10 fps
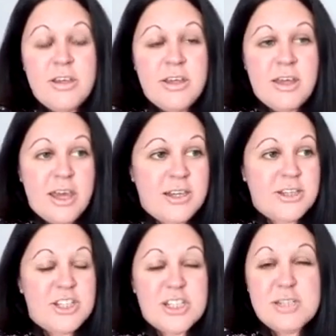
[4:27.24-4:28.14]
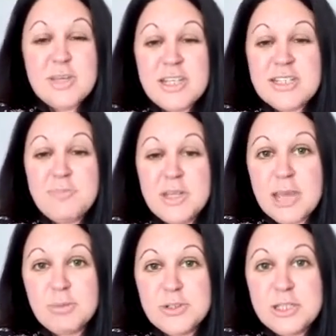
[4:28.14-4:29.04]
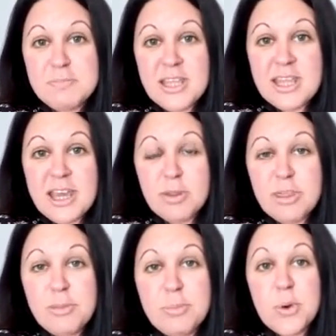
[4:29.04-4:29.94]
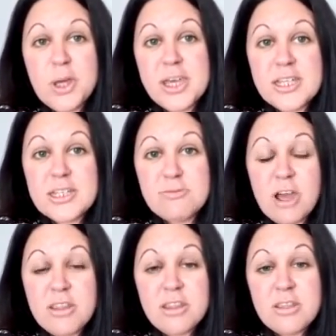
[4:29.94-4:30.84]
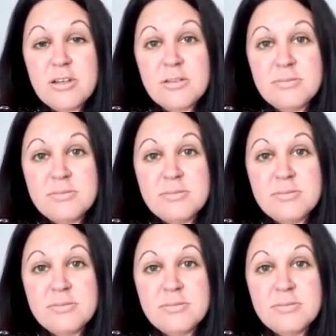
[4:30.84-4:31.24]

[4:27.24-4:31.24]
And it just means I've been able to be there with the boys rather than